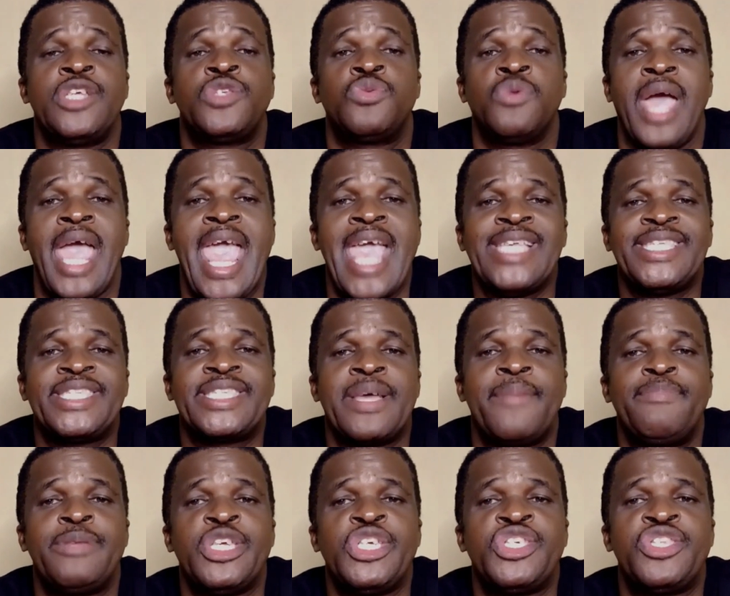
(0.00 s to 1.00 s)
to
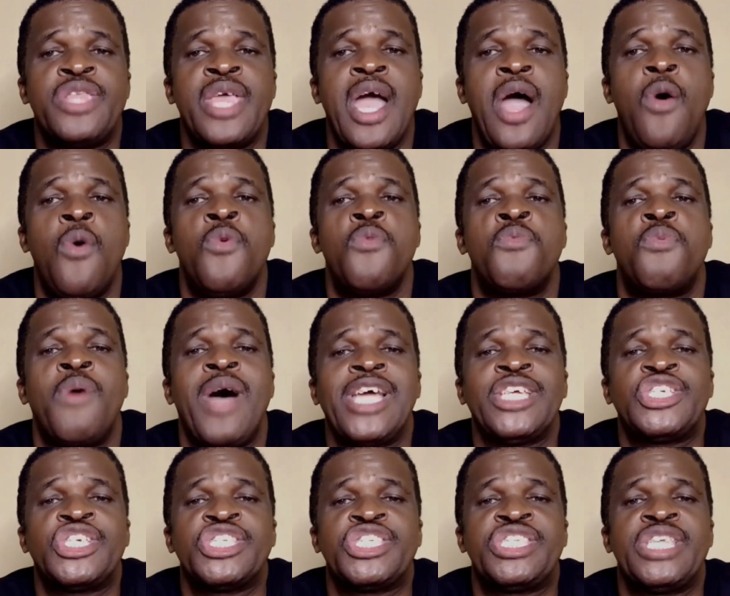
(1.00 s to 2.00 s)
establish their own
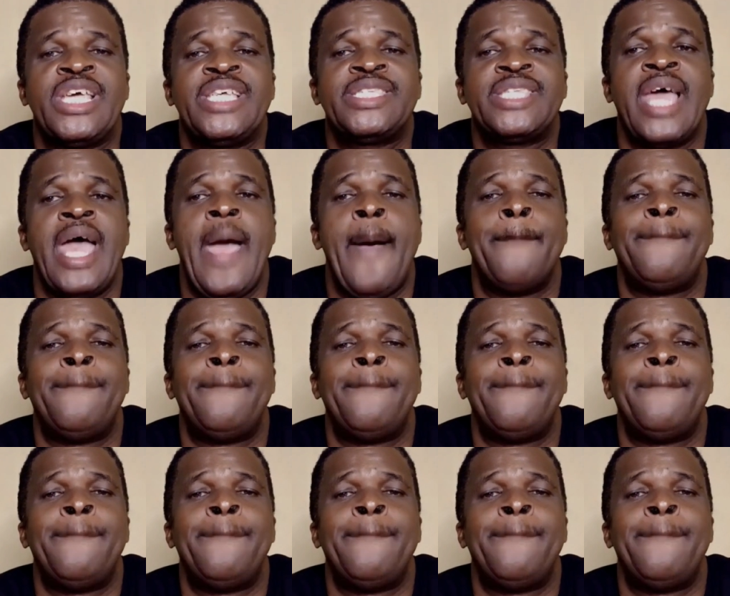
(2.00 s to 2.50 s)
righteousness